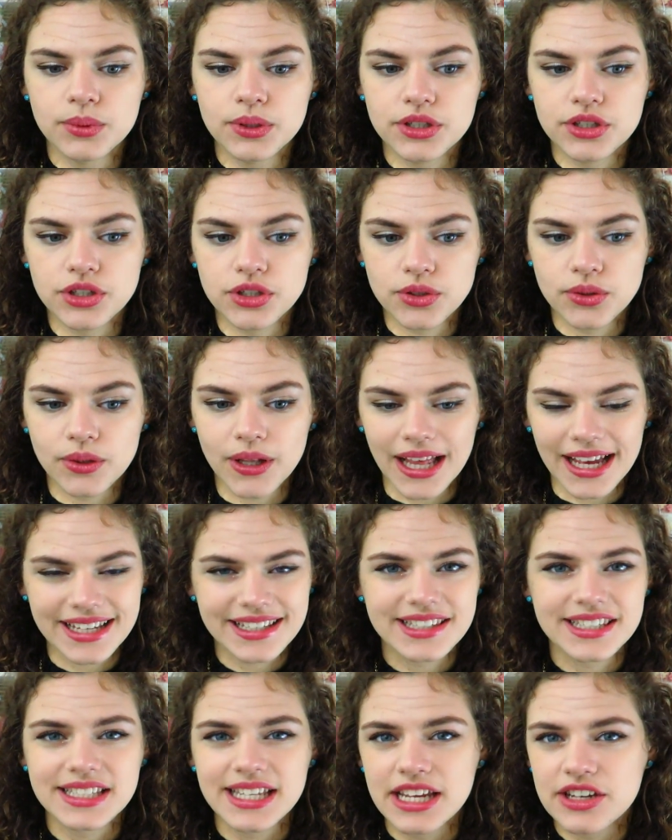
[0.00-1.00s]
would do like
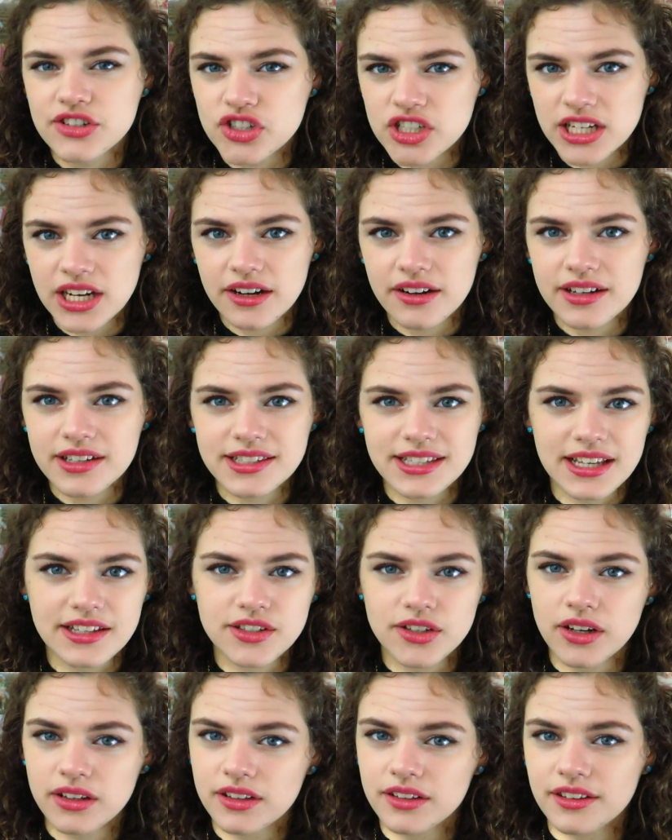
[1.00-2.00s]
stationery
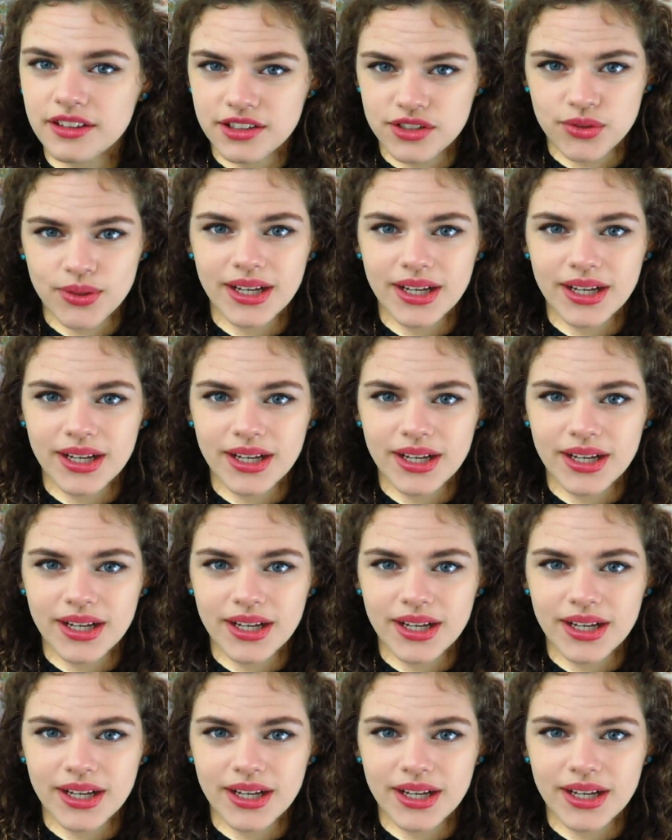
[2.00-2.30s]
sets or other things.